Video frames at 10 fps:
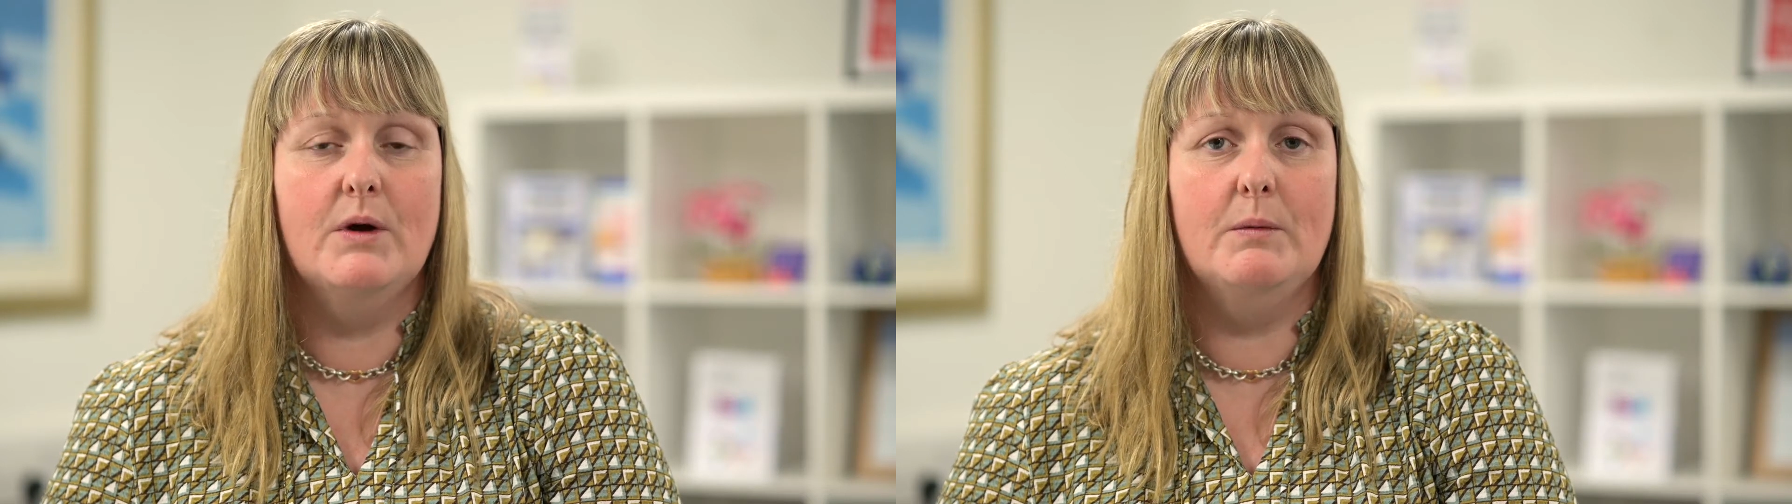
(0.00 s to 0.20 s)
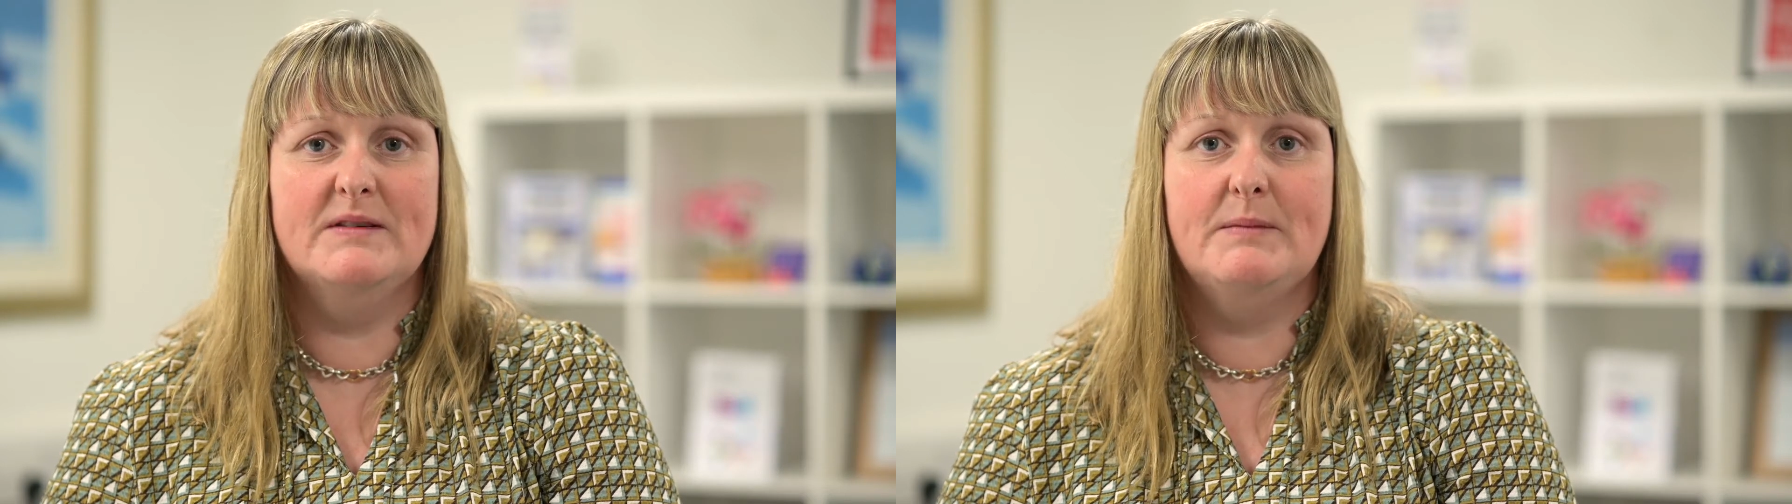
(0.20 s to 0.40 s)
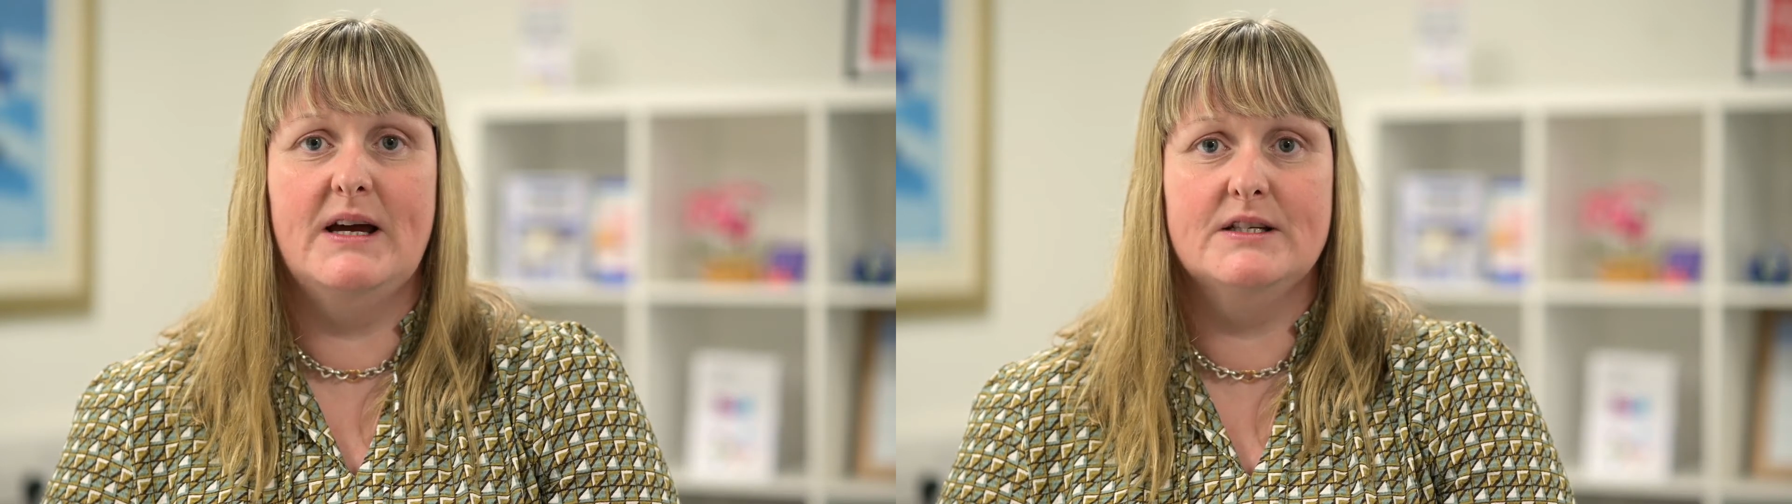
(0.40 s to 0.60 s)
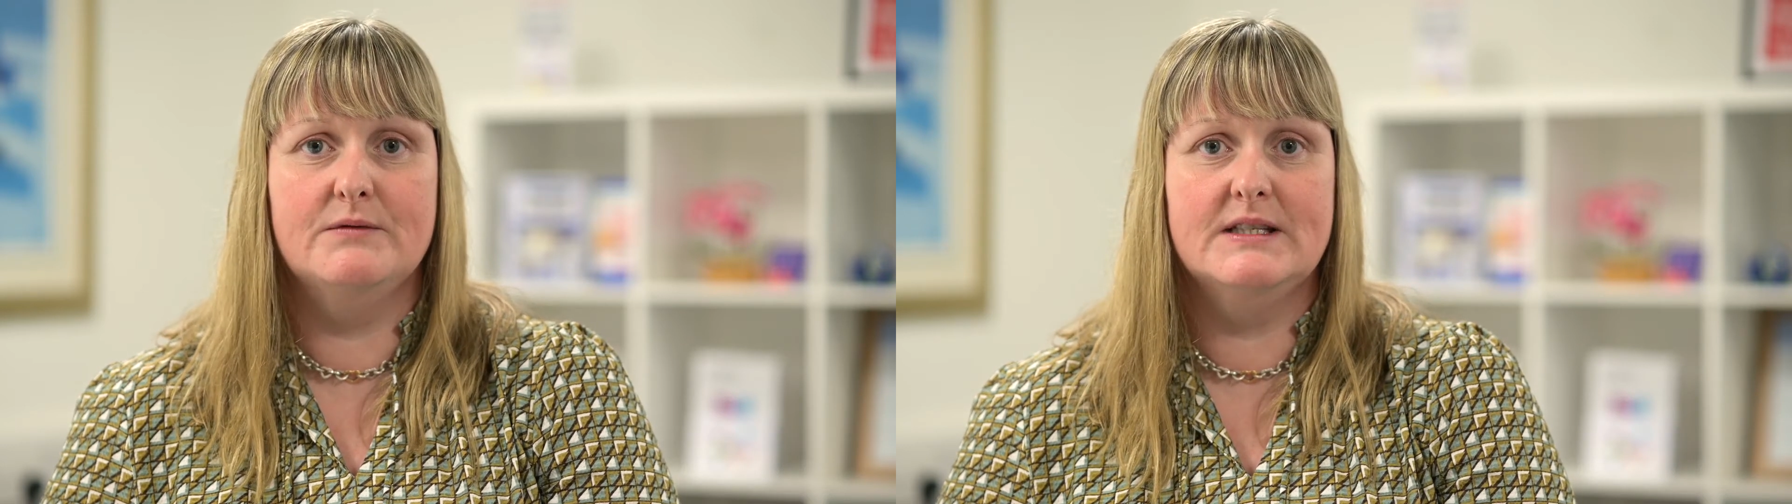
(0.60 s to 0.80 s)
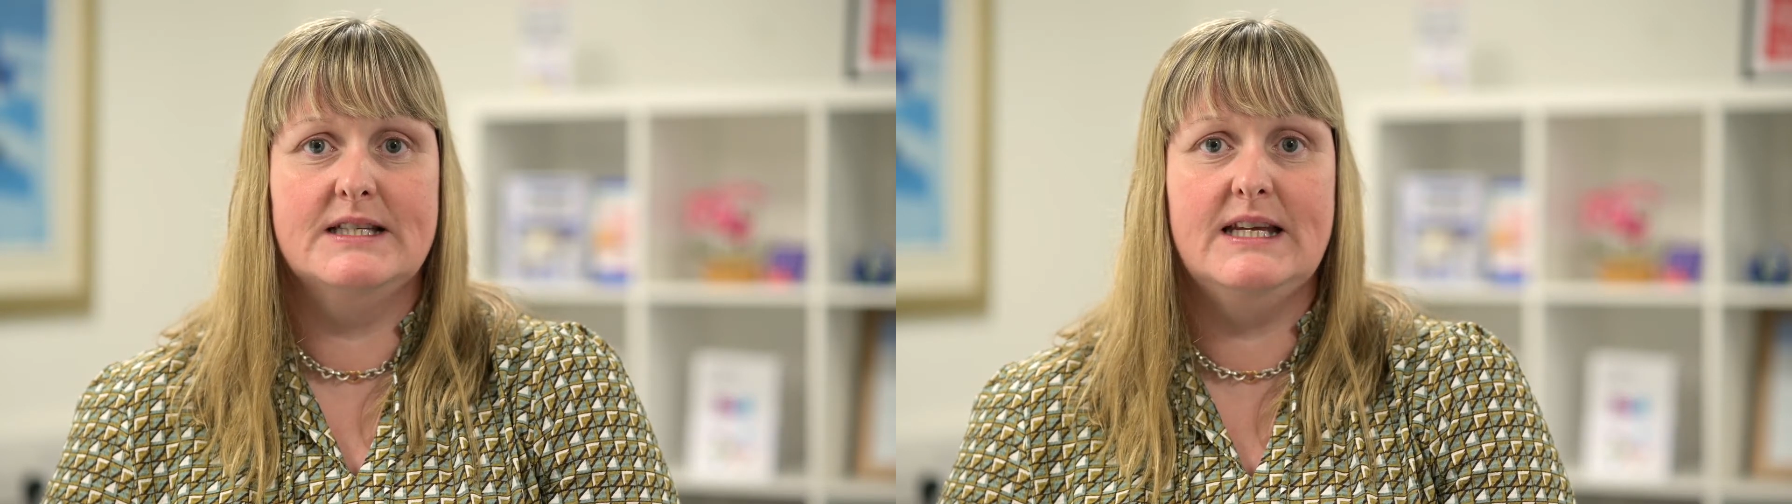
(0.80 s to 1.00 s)
work with part
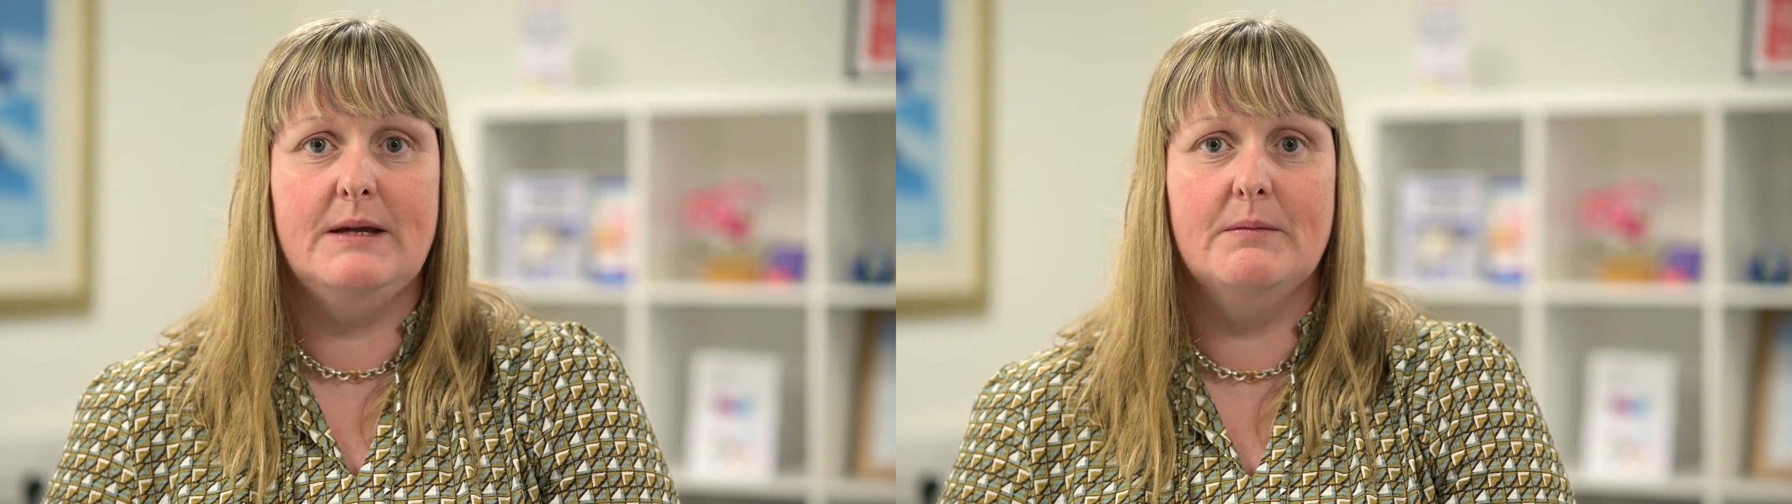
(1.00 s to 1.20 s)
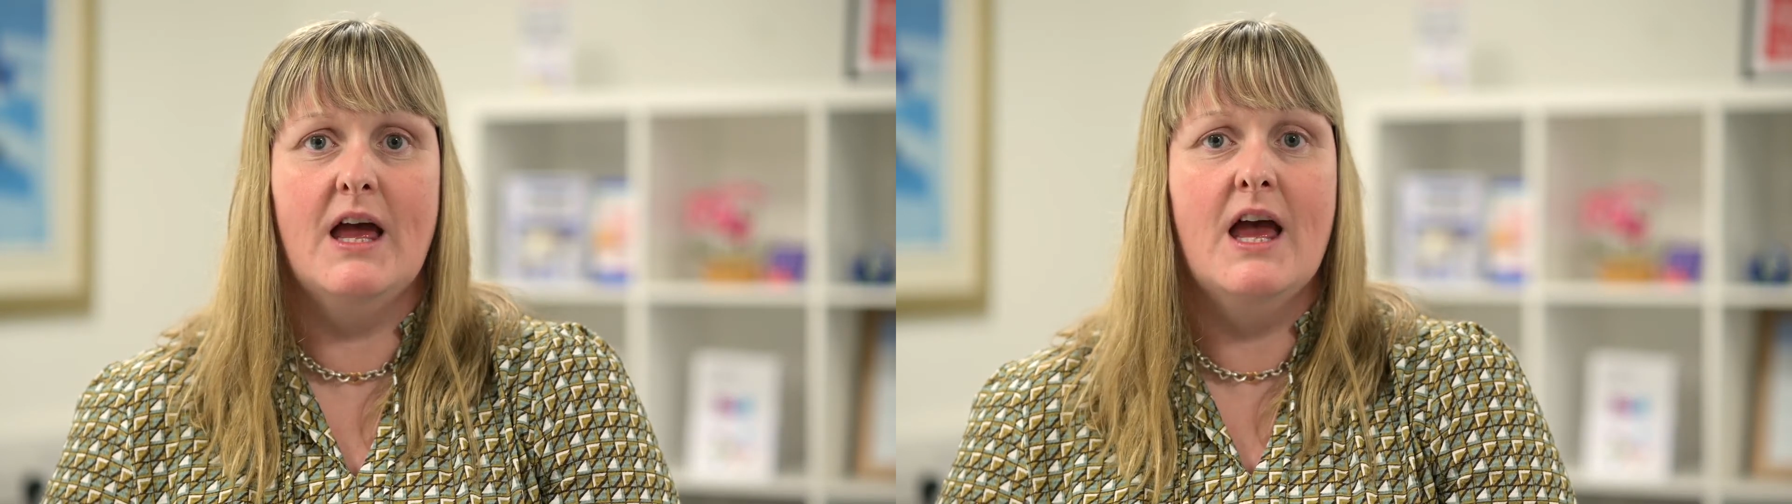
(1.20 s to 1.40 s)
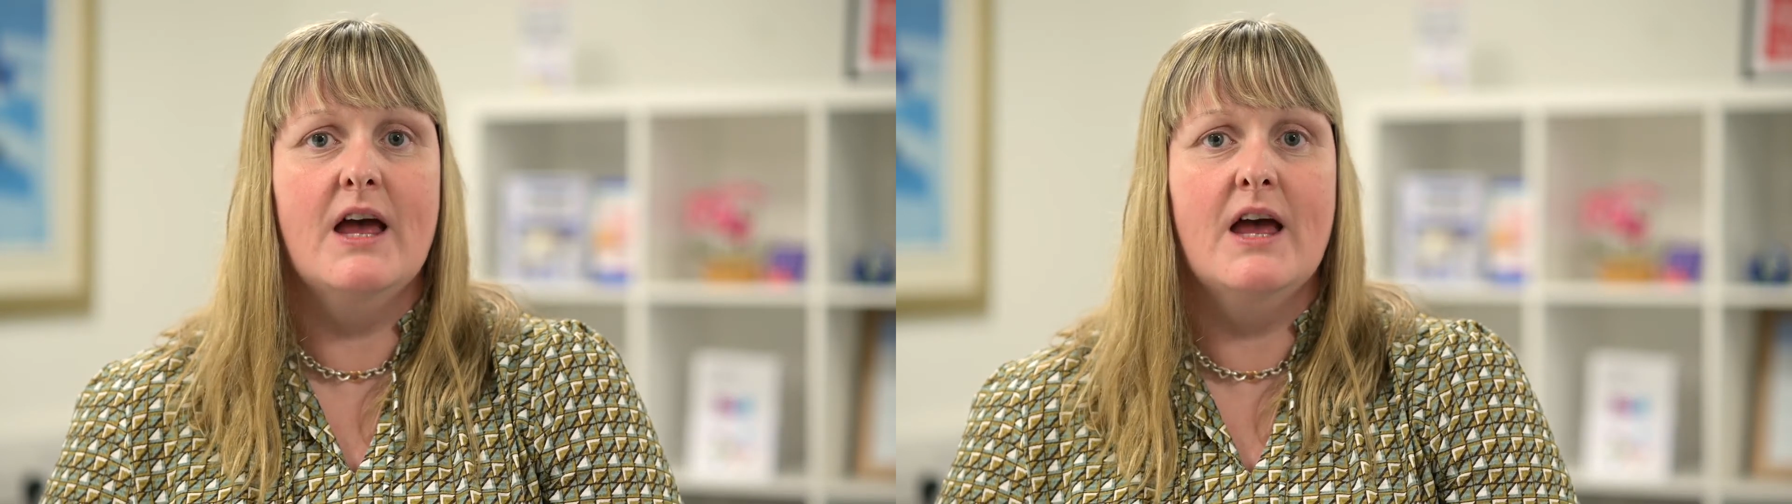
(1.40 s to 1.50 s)
of a team.